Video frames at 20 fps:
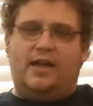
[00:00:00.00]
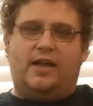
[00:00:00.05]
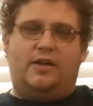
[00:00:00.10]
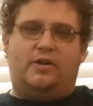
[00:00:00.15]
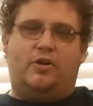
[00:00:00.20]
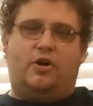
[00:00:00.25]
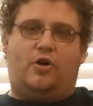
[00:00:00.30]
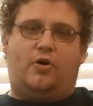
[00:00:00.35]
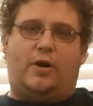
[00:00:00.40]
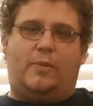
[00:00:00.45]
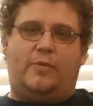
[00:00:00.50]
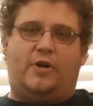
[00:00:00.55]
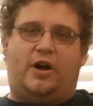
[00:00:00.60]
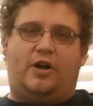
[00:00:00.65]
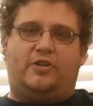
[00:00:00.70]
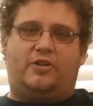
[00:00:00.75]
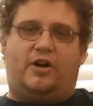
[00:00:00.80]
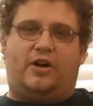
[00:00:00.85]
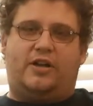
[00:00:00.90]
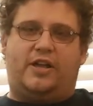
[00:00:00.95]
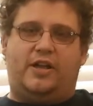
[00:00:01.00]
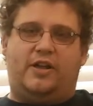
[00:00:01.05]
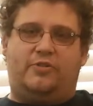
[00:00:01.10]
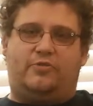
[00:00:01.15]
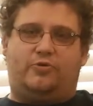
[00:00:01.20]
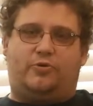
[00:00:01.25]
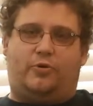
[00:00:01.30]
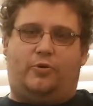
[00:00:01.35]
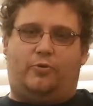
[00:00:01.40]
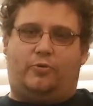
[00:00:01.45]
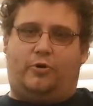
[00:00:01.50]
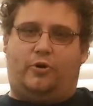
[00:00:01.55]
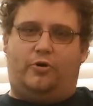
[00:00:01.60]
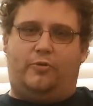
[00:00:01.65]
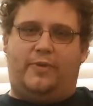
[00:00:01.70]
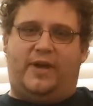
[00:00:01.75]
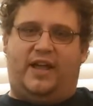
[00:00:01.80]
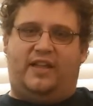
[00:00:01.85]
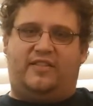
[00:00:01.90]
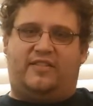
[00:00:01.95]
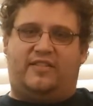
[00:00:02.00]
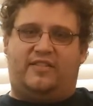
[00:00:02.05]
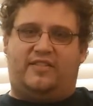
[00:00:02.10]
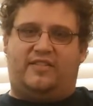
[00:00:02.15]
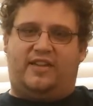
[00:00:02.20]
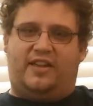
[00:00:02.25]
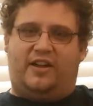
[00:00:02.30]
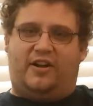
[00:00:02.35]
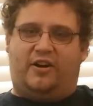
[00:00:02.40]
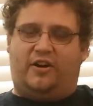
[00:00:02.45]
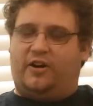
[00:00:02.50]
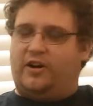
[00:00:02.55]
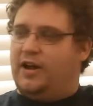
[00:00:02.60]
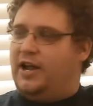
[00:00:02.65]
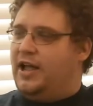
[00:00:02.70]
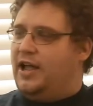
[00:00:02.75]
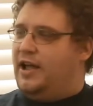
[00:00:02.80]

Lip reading: and no, I'm not talking troll romances here.